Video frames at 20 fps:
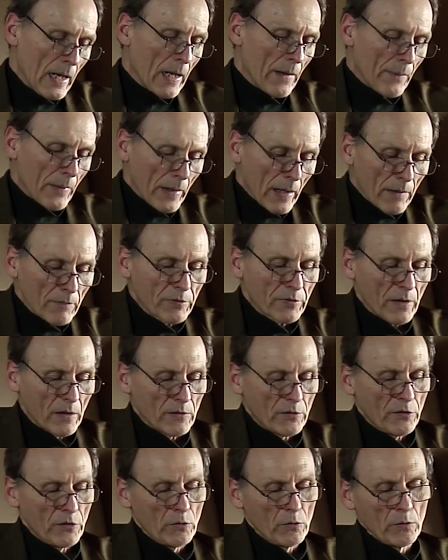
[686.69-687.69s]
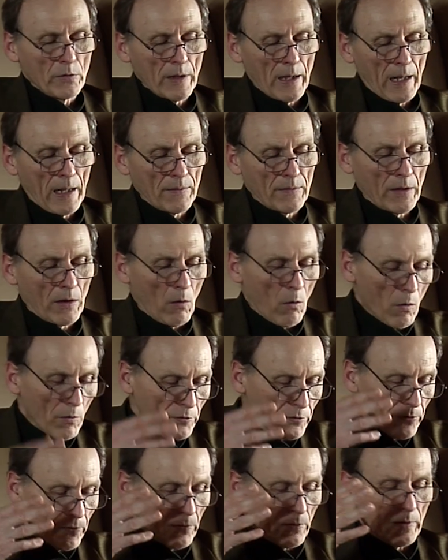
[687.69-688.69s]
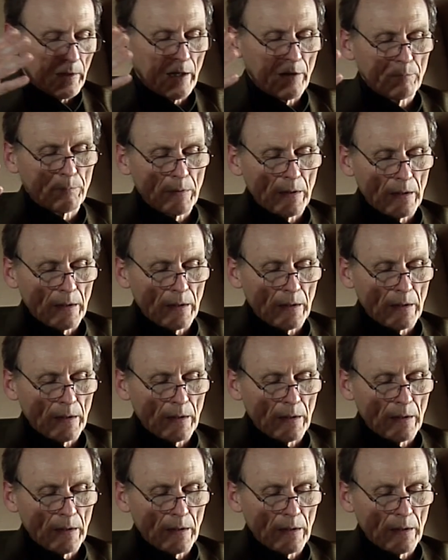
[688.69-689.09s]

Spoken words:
And then I've said to you that also there have